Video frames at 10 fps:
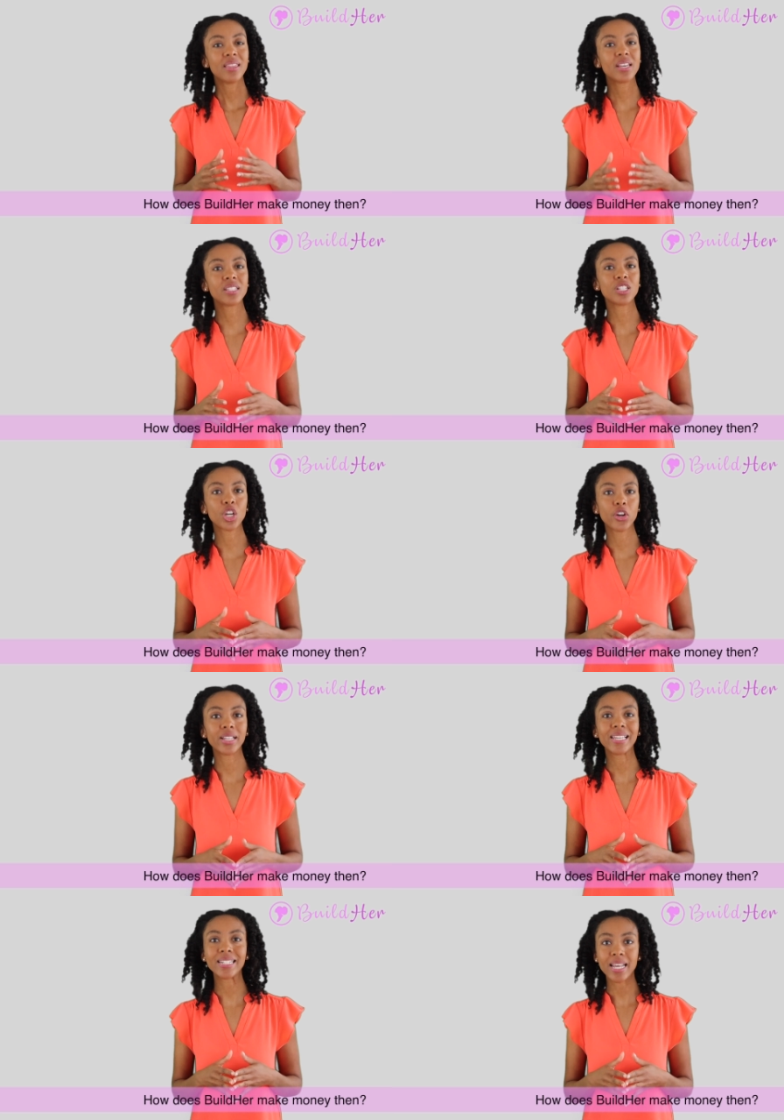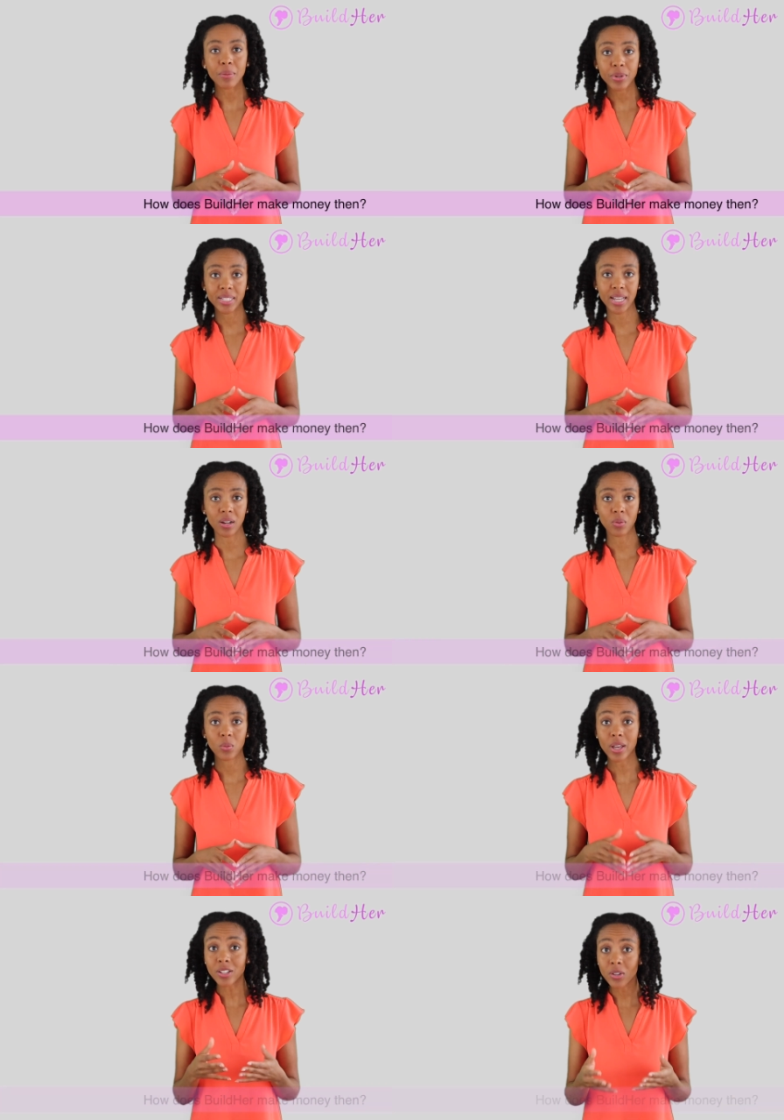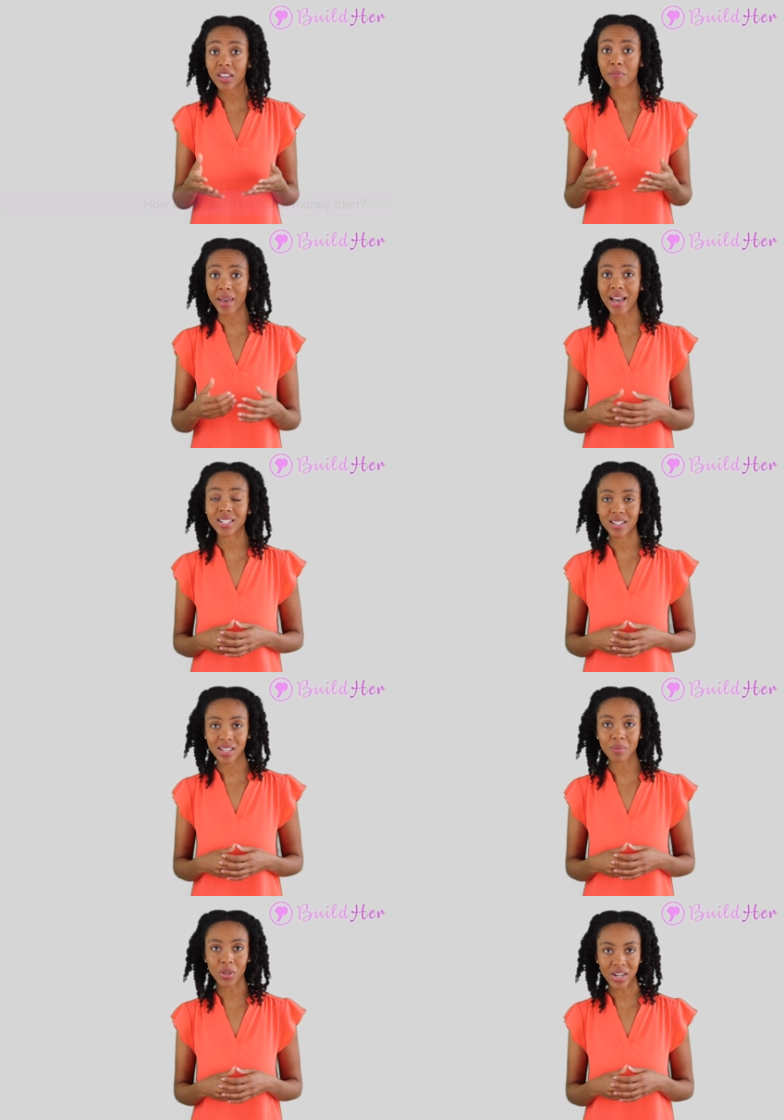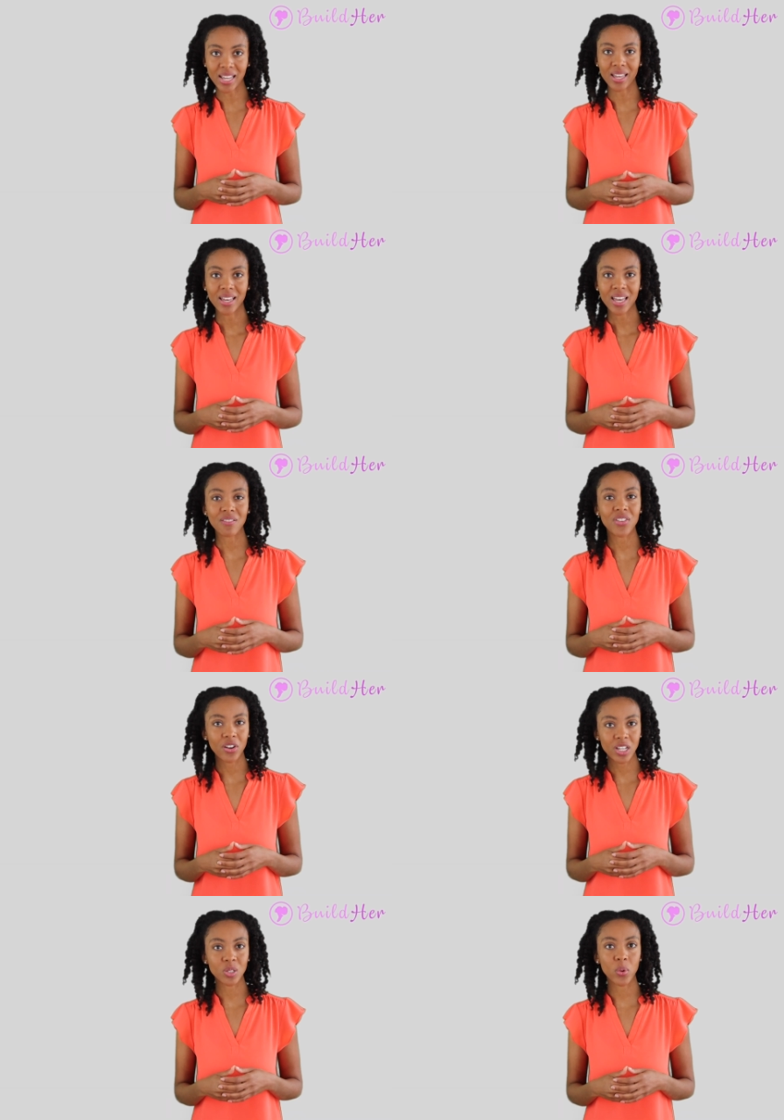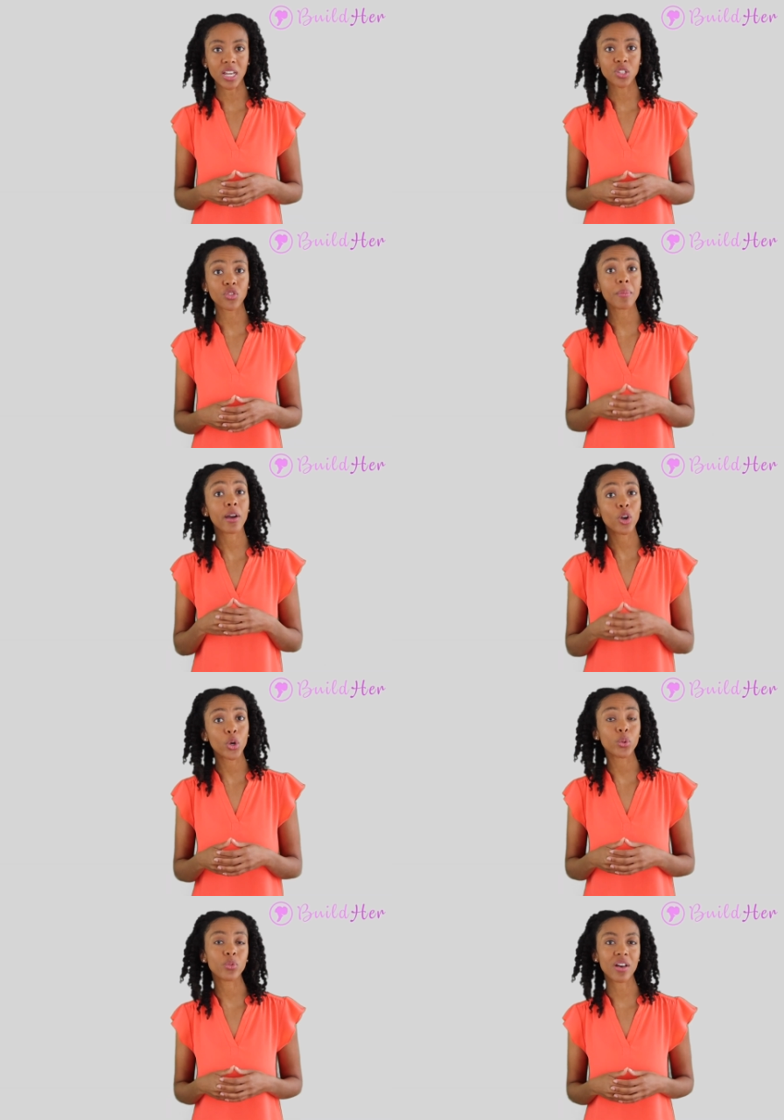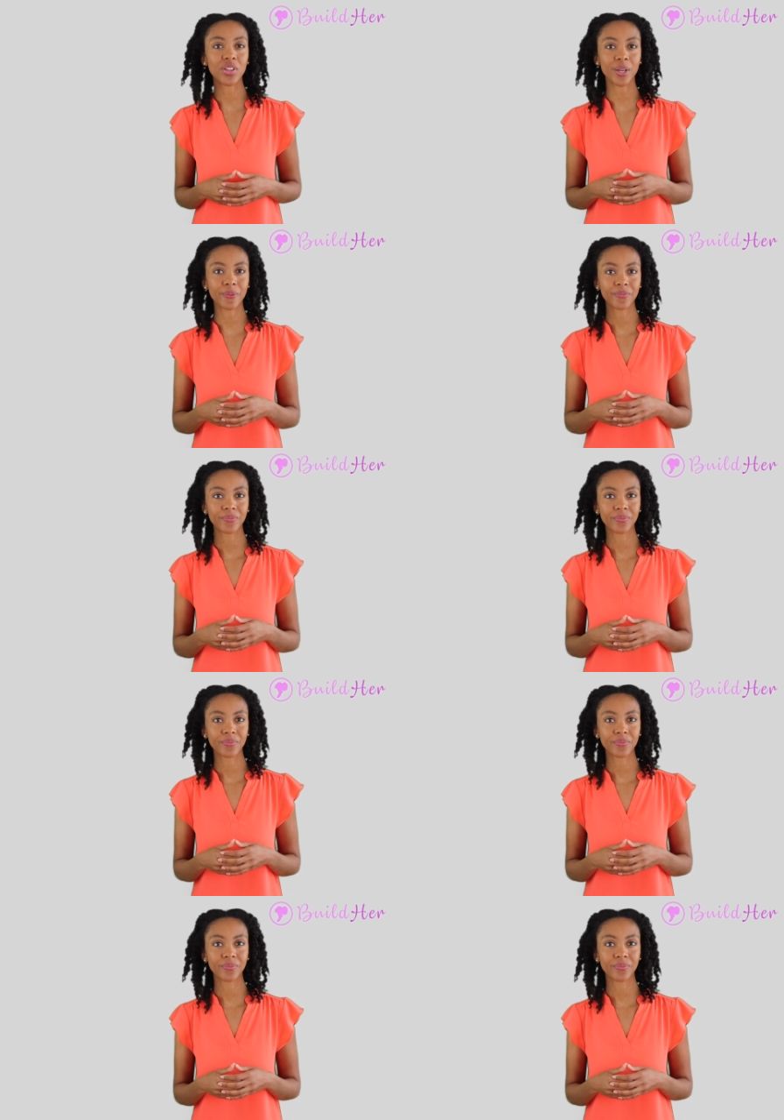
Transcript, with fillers: This is currently 10%. We also give back to the community in various ways from our own revenue.